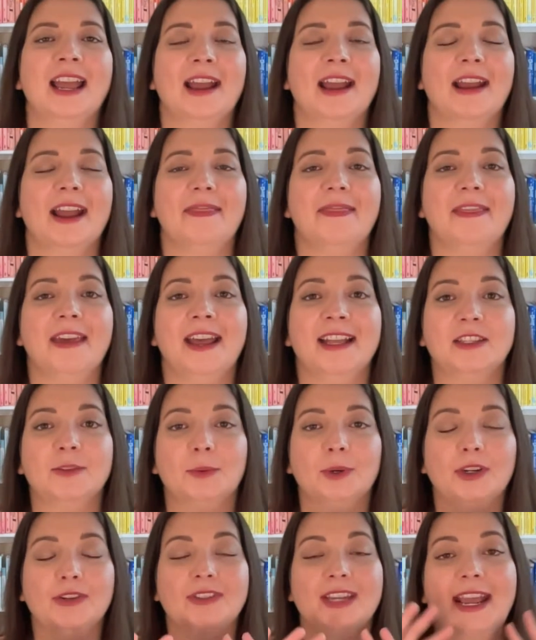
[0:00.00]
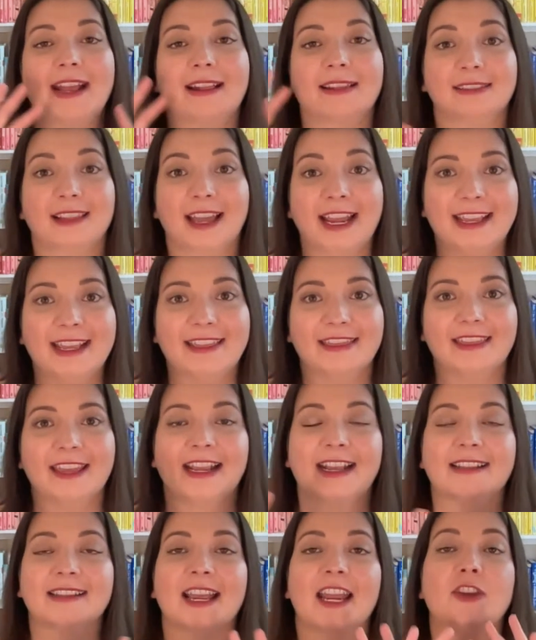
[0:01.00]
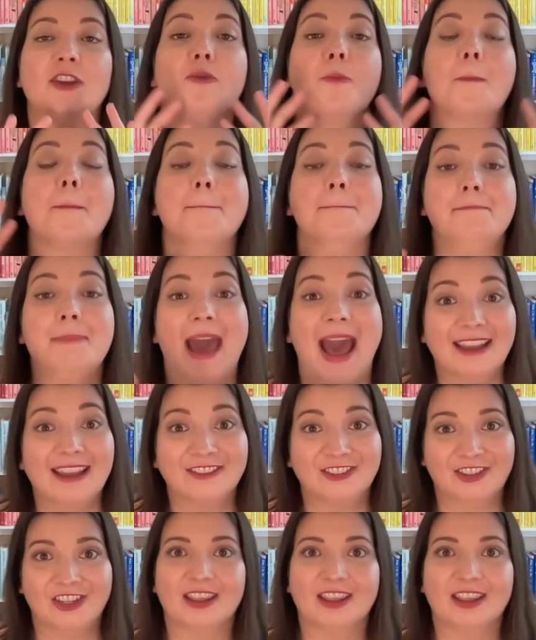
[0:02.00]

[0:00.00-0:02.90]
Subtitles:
And that's where you take like things and you batch